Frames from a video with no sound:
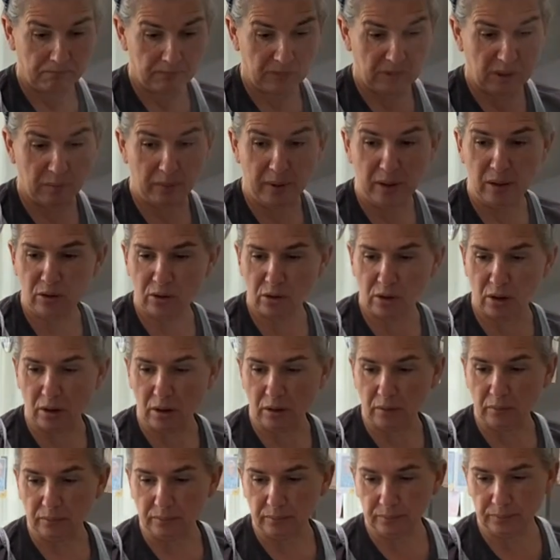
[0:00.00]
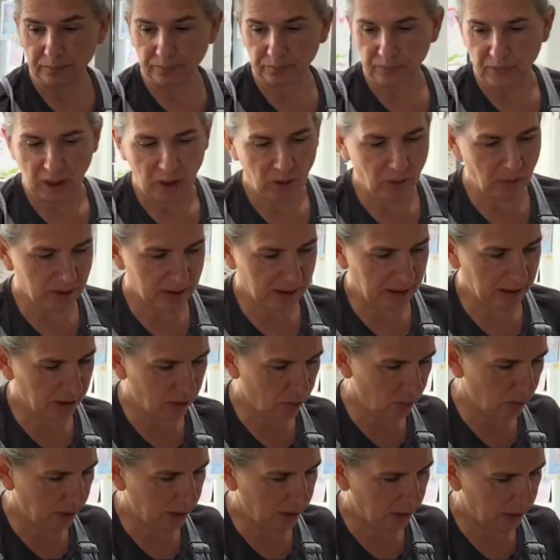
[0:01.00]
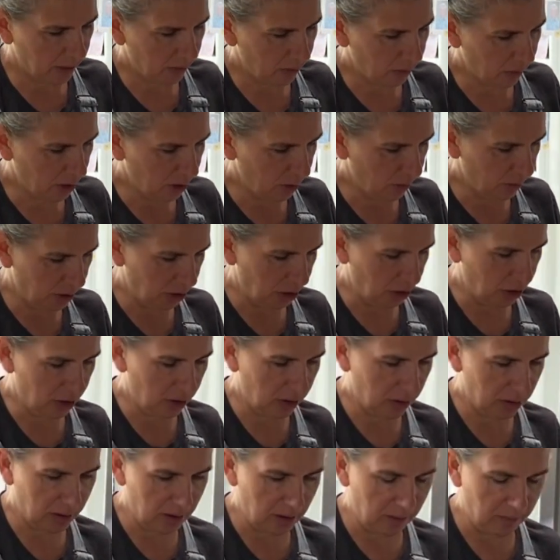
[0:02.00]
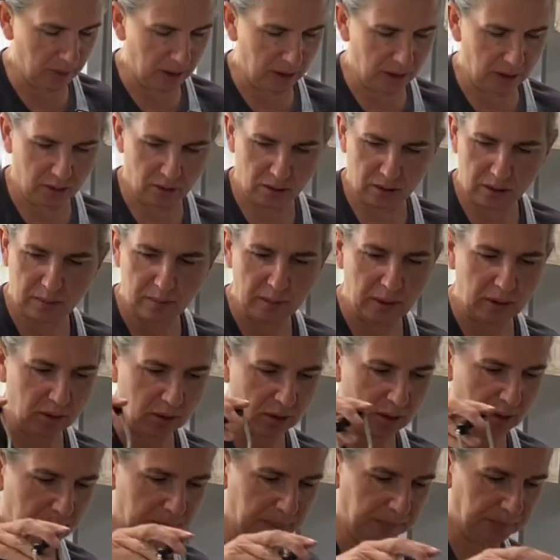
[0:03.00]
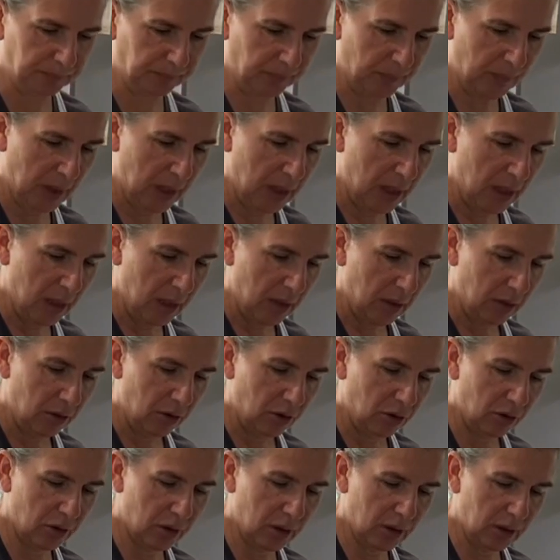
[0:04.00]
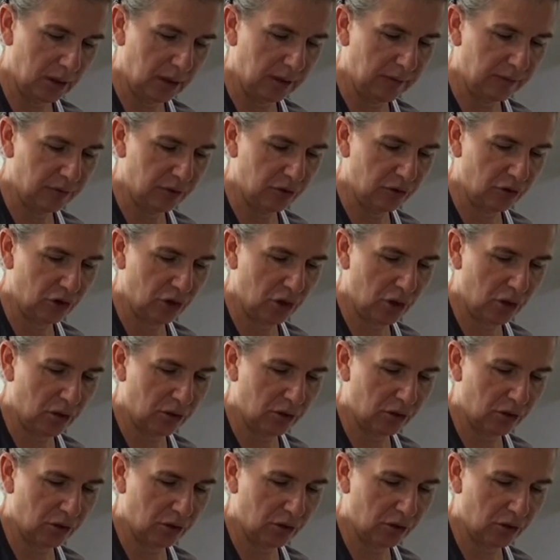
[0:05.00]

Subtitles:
Smells good. I always like the way, you know, when you cook something in here, it smells good. You're gonna lift your jar